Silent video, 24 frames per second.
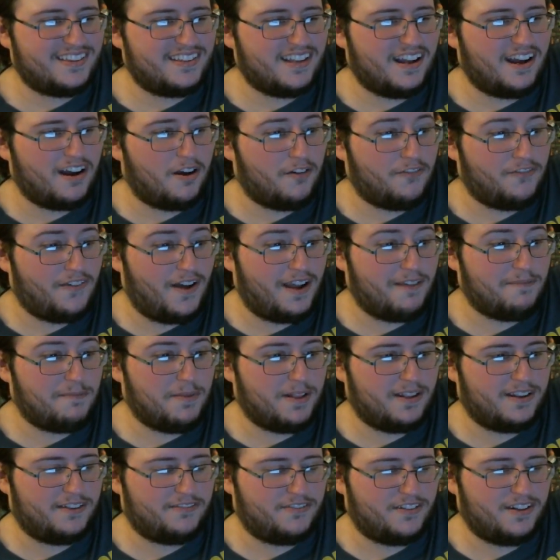Oh, 5
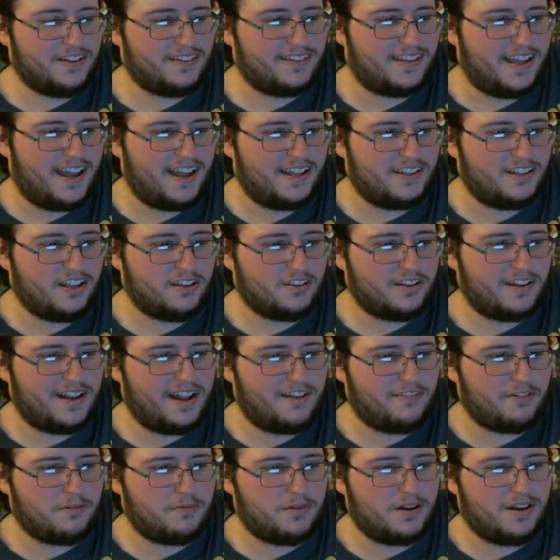million for this guy. Doesn't
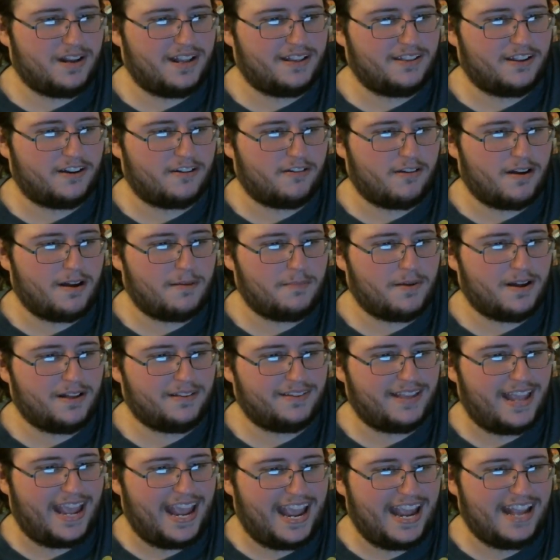everyone and their
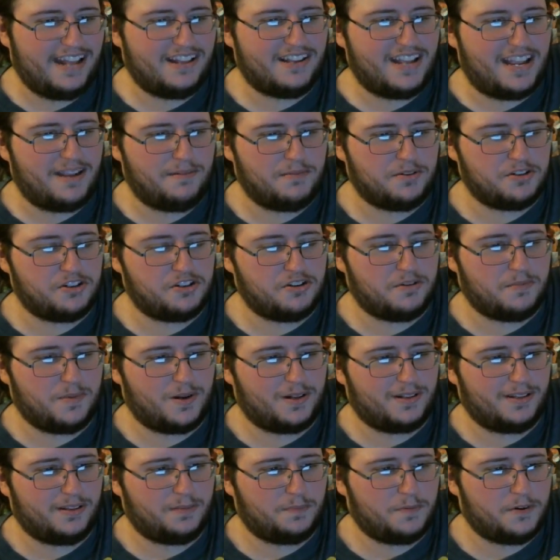grandmas hate Amy Schumer
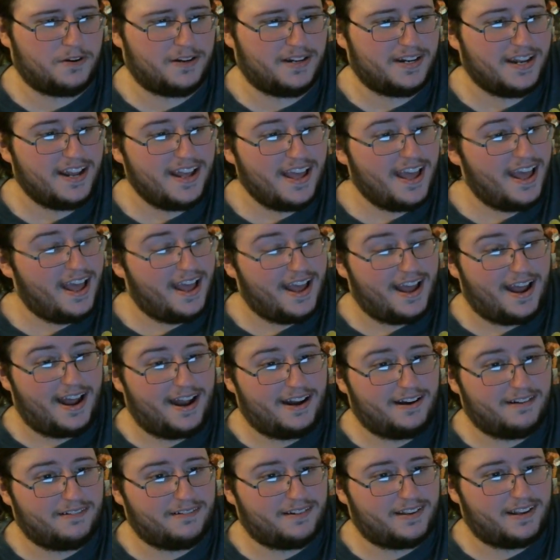at this point?
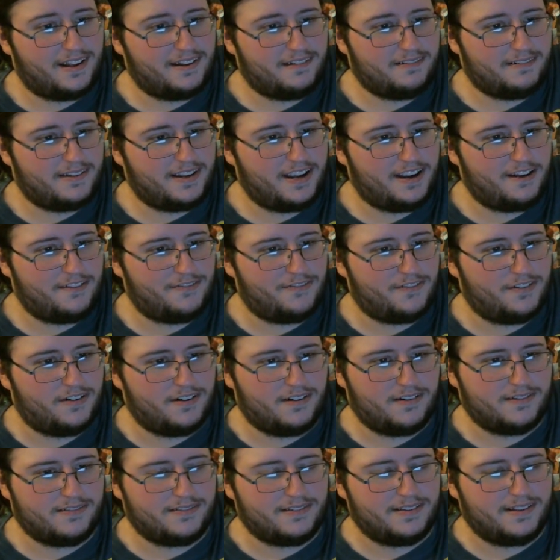I don't care
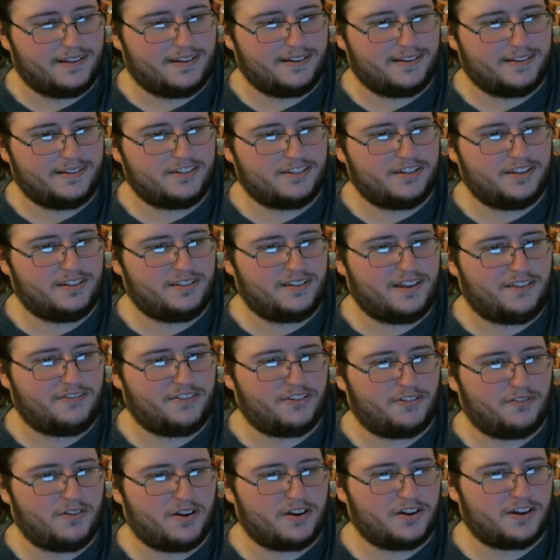for her. She's
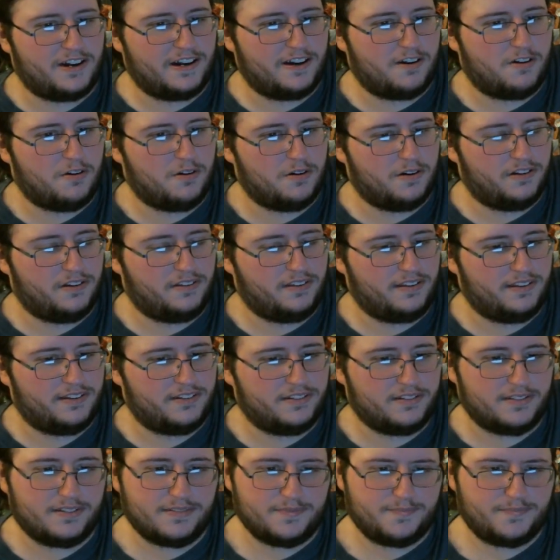definitely run her course,
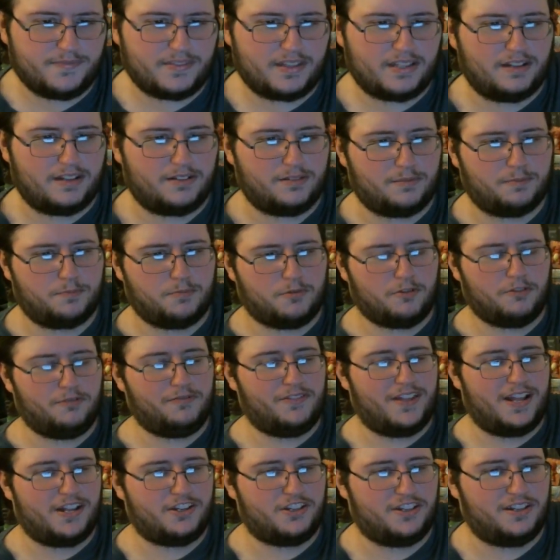and there's
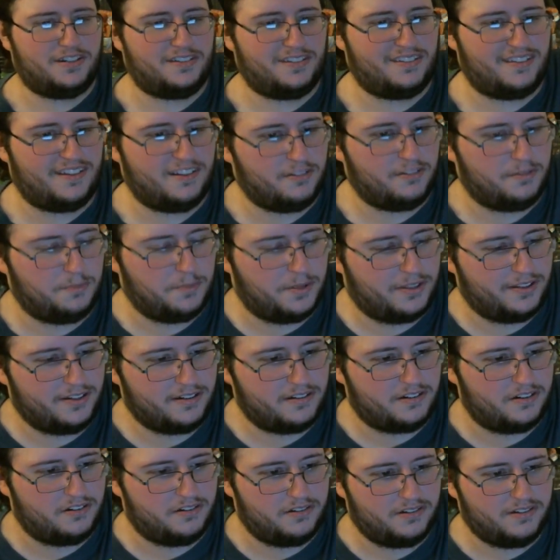proof that she steals
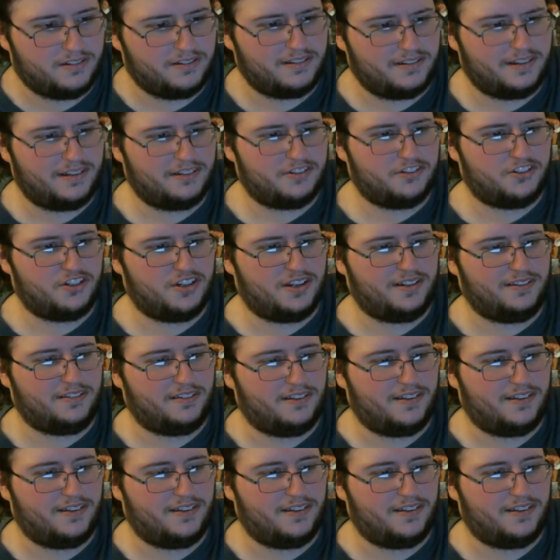material and shit.